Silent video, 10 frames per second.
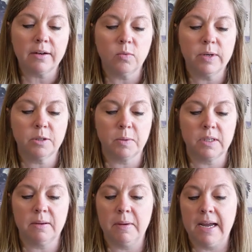and whispered
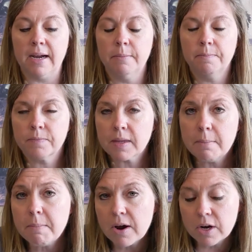to me,
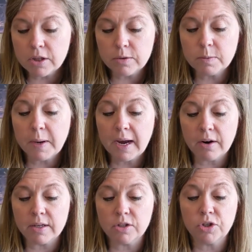"Mary Lou's
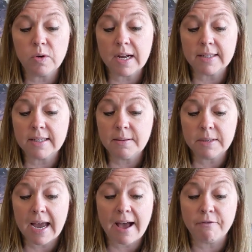parents do not seem to
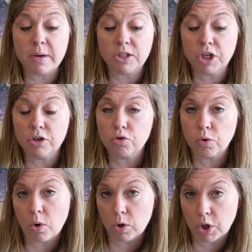have much
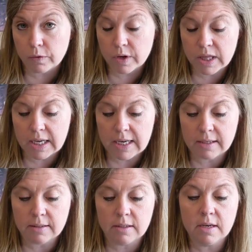control over
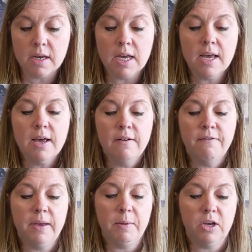things."
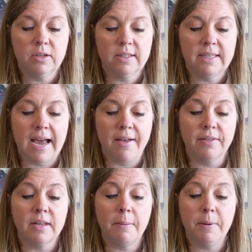Phoebe could
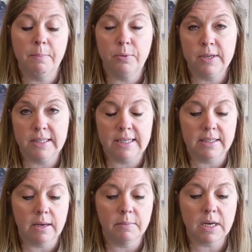sound a bit prissy
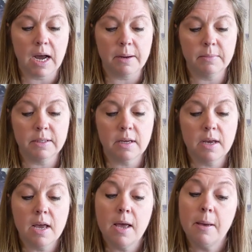sometimes.
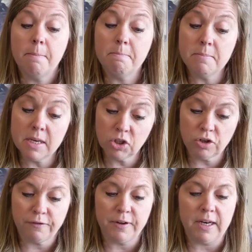
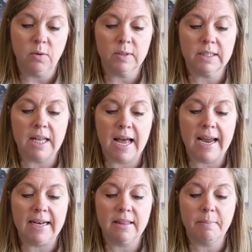Mr. Finney was
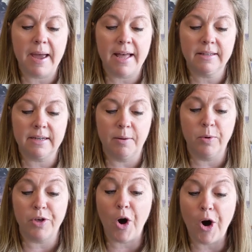lying in the bathtub
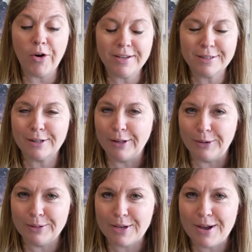with all his
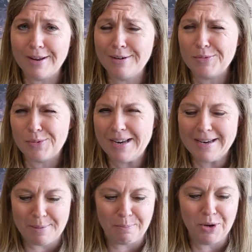clothes on, reading
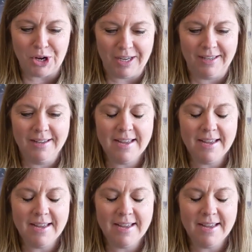a book.